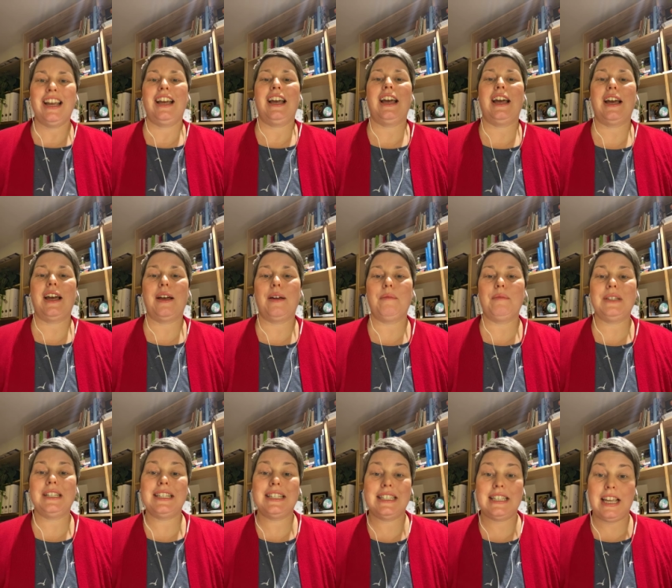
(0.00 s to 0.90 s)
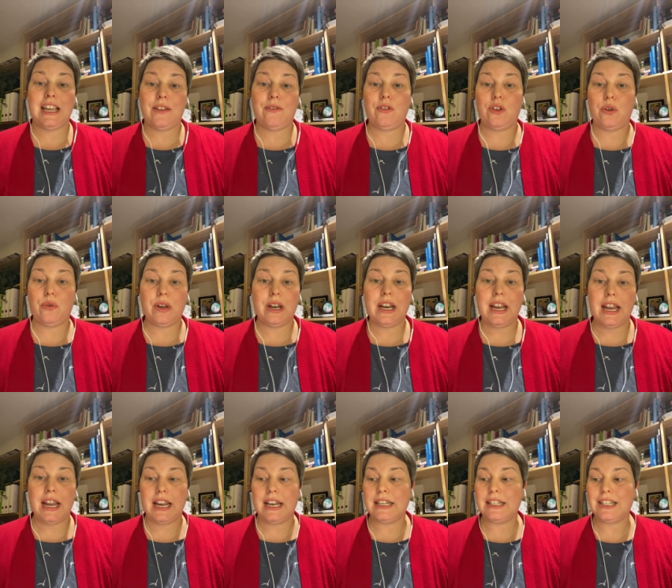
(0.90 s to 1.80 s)
um, deceive you and
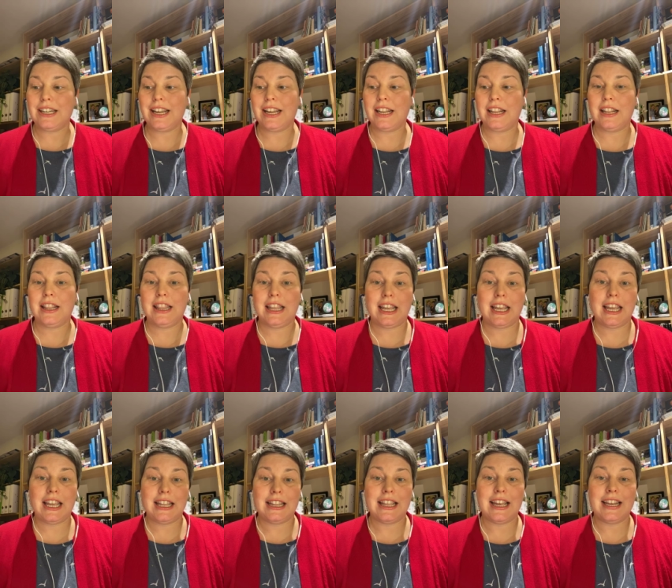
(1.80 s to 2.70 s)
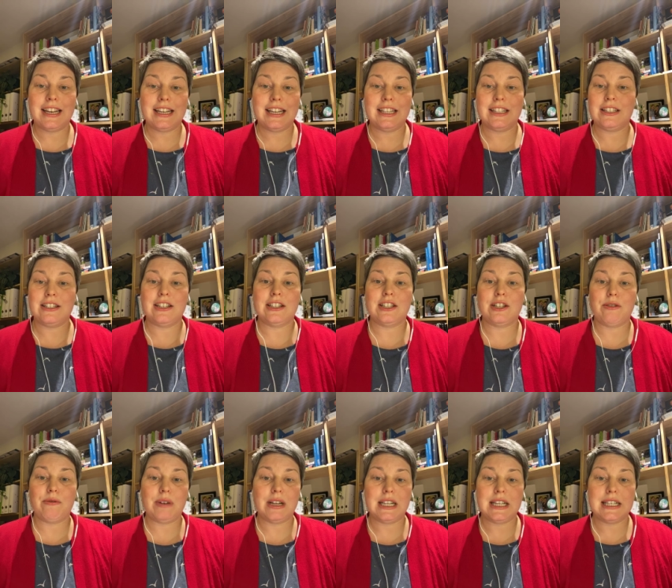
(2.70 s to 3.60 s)
into thinking that it's just
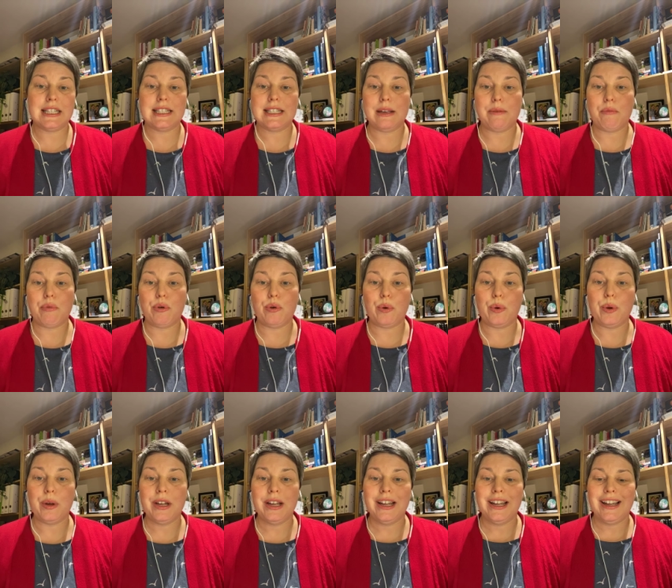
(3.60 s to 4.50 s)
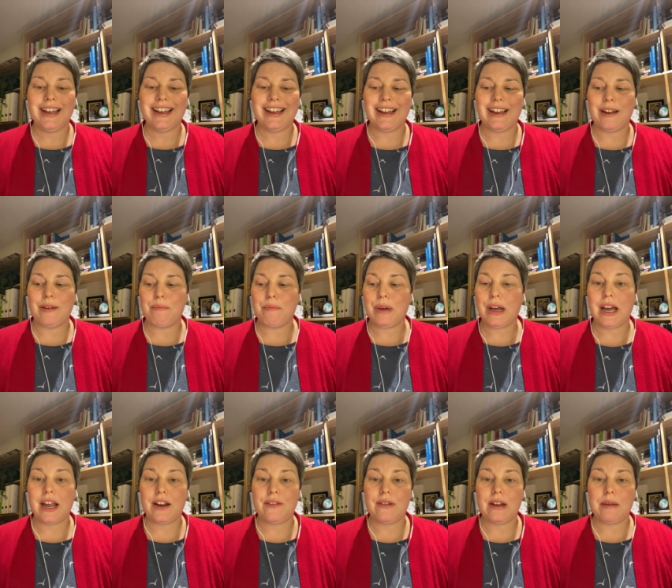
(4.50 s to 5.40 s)
a really simple um,
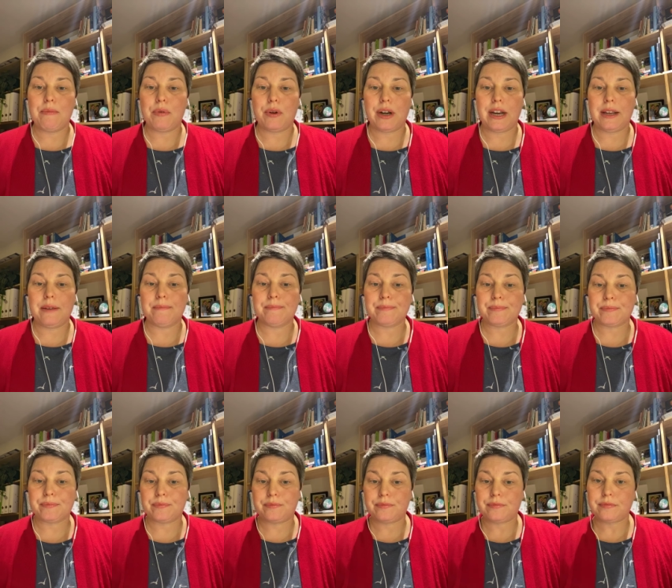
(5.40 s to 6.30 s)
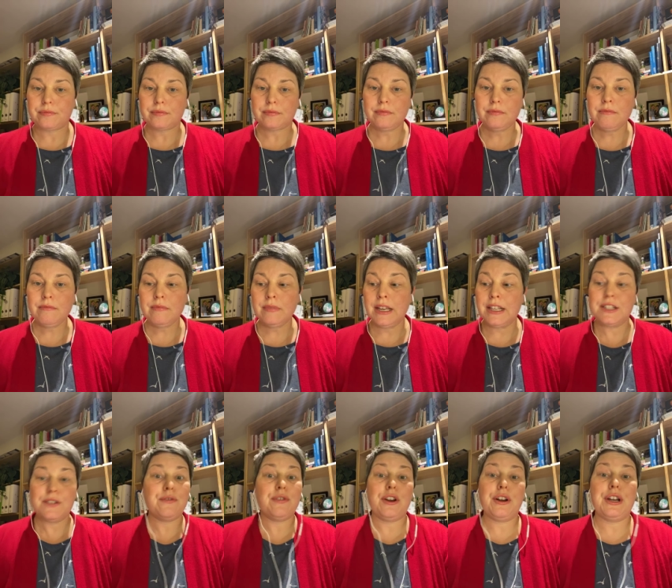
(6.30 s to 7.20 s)
part of our body.
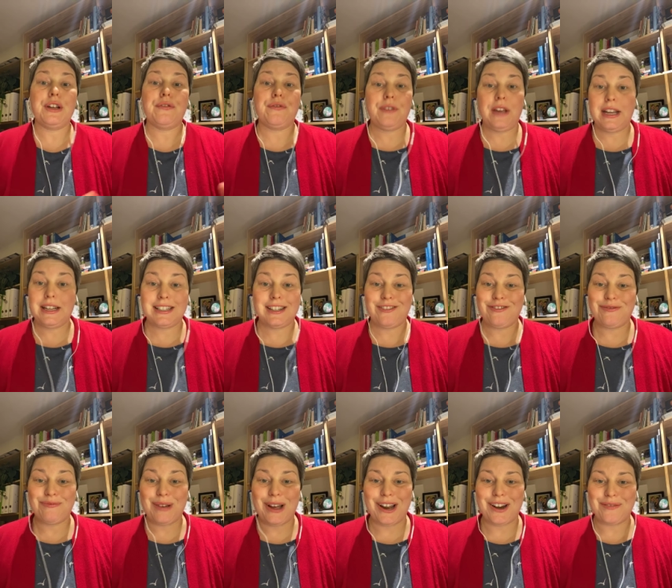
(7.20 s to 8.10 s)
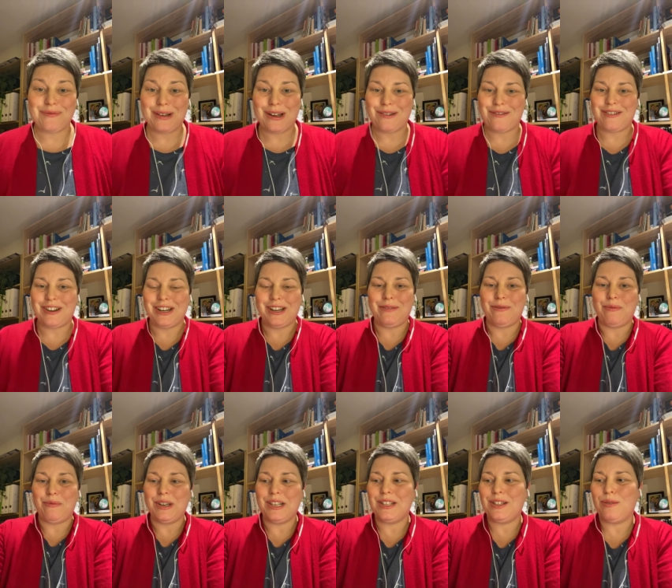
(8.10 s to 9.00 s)
It's a very effective part of our body
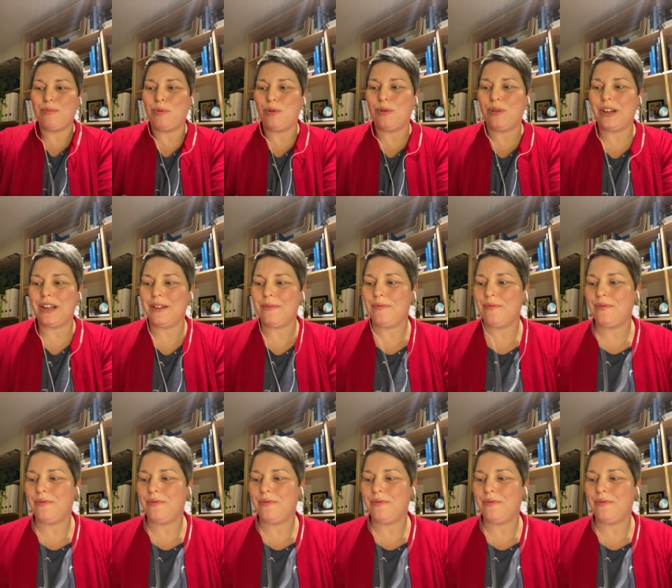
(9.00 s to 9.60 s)
when we support it.